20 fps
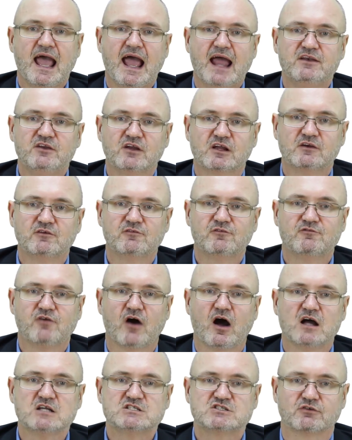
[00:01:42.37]
and you can
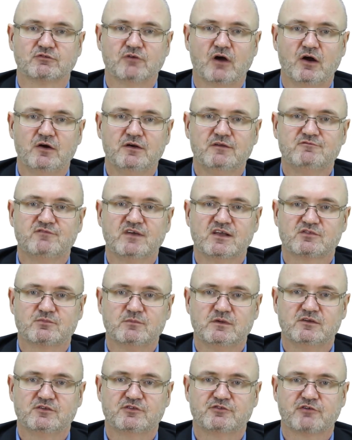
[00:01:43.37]
devise your own
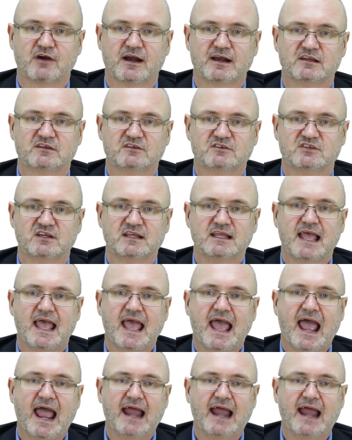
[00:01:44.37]
investment strategy